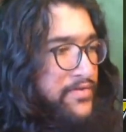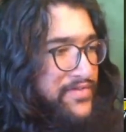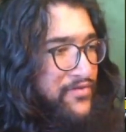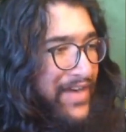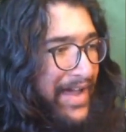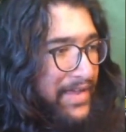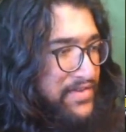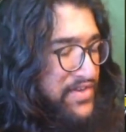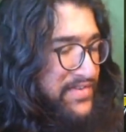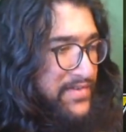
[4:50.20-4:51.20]

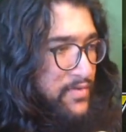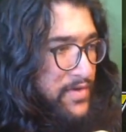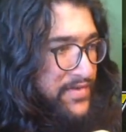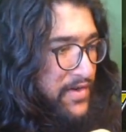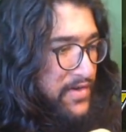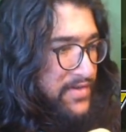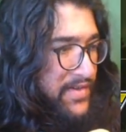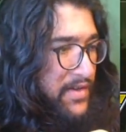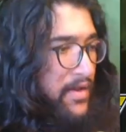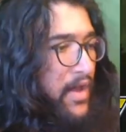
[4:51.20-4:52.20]
Wrath, Jesus, words are hard to
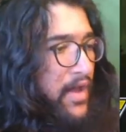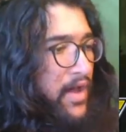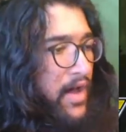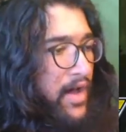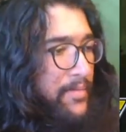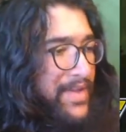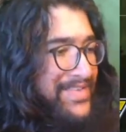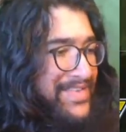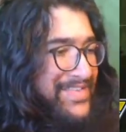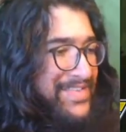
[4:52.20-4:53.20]
say,
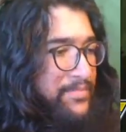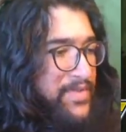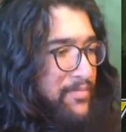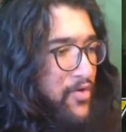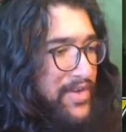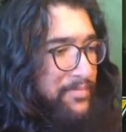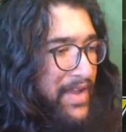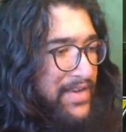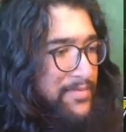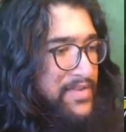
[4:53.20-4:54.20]
is it's simply more
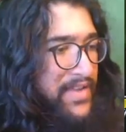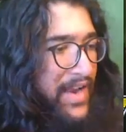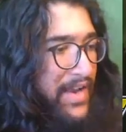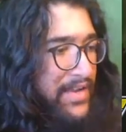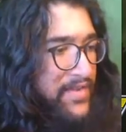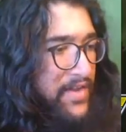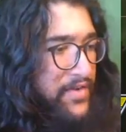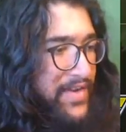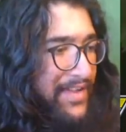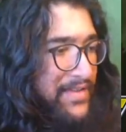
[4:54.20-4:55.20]
dependable than any of the
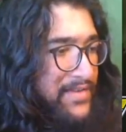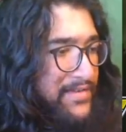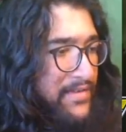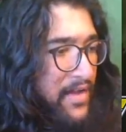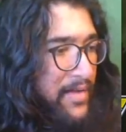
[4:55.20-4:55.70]
other talents.